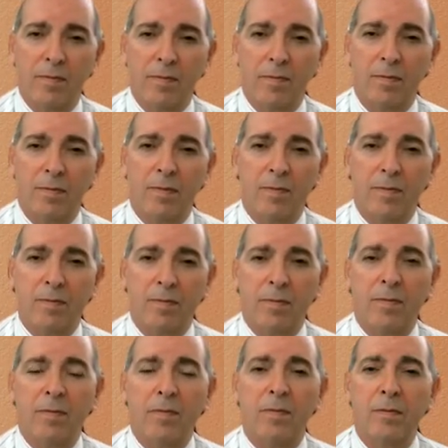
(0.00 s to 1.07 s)

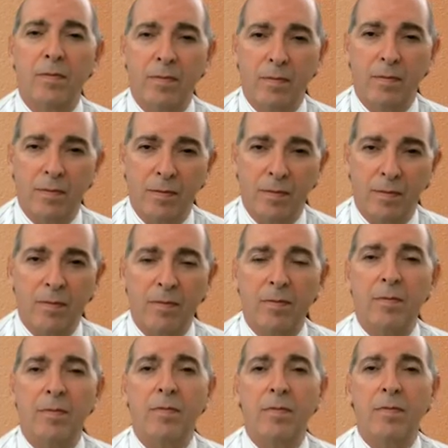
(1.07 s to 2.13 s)

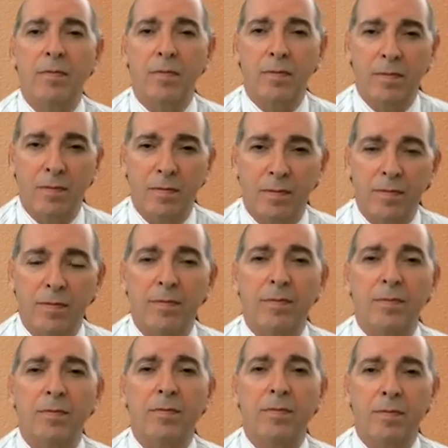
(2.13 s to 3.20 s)

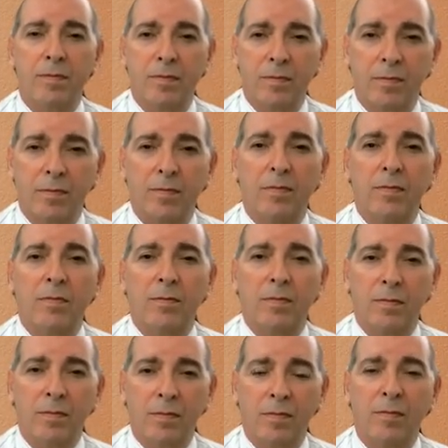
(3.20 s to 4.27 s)

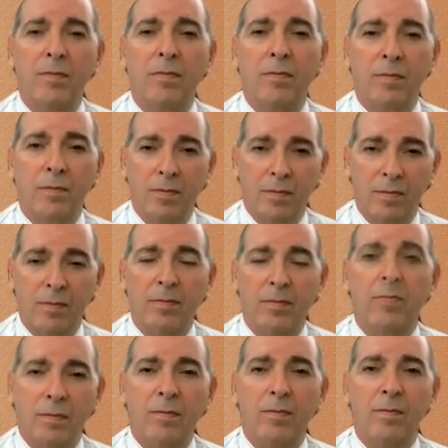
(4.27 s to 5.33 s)

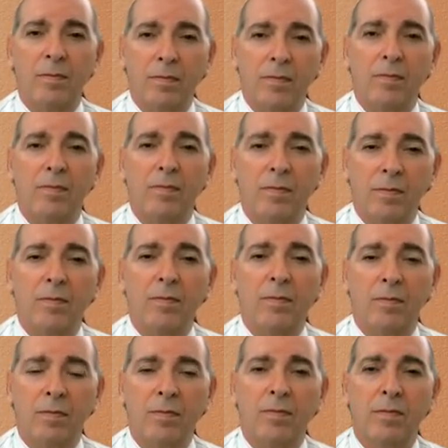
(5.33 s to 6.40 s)

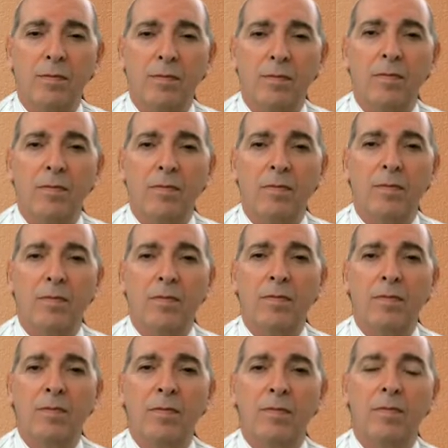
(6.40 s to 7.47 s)

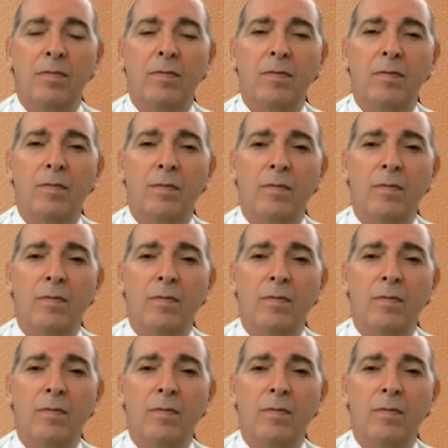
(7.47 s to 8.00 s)
This person isn't speaking.